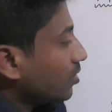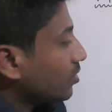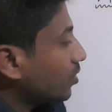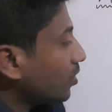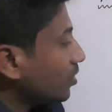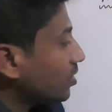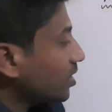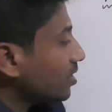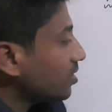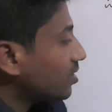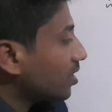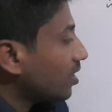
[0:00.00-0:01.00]
So
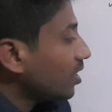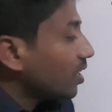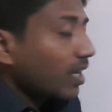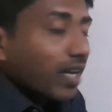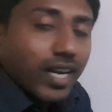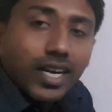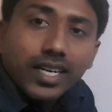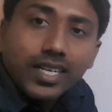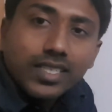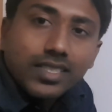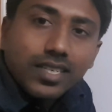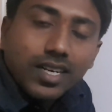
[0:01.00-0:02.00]
since it
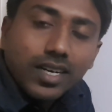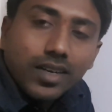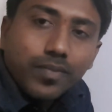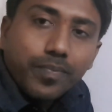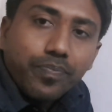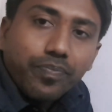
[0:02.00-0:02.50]
is the